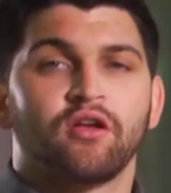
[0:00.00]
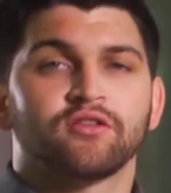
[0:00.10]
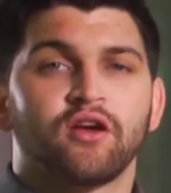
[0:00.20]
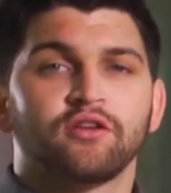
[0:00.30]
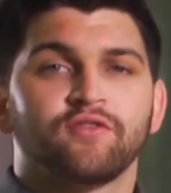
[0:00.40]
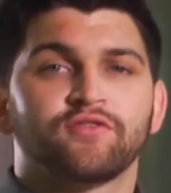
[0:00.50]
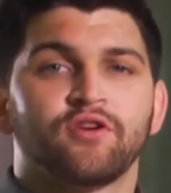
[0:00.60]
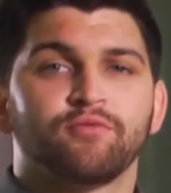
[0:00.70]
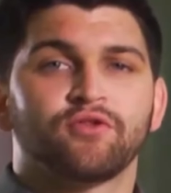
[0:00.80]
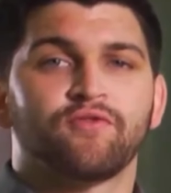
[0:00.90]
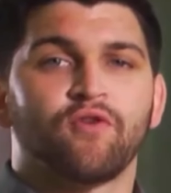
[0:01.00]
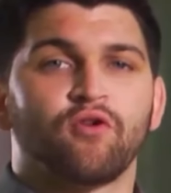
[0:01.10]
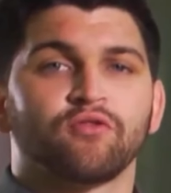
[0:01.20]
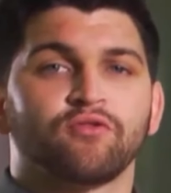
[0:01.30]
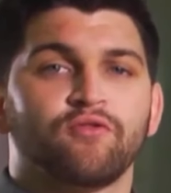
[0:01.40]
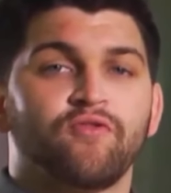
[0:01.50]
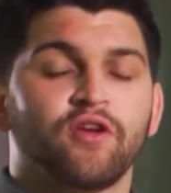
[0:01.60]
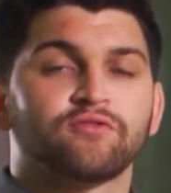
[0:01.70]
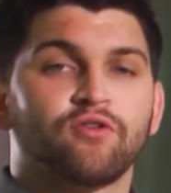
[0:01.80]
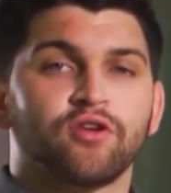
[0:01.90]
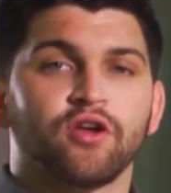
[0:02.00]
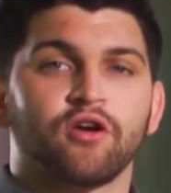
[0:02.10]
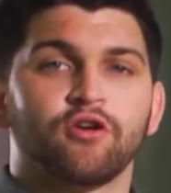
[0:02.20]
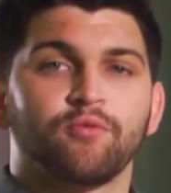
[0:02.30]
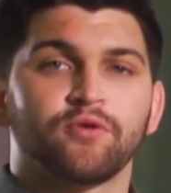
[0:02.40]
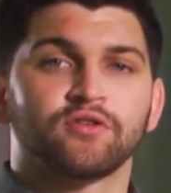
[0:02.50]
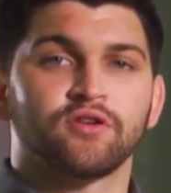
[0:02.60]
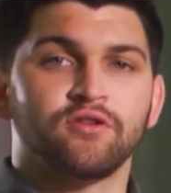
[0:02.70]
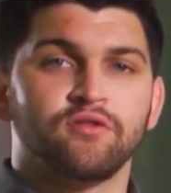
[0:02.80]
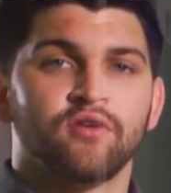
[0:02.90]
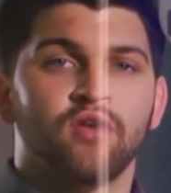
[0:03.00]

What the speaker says: Signs of a temperature fault include fans running at 100%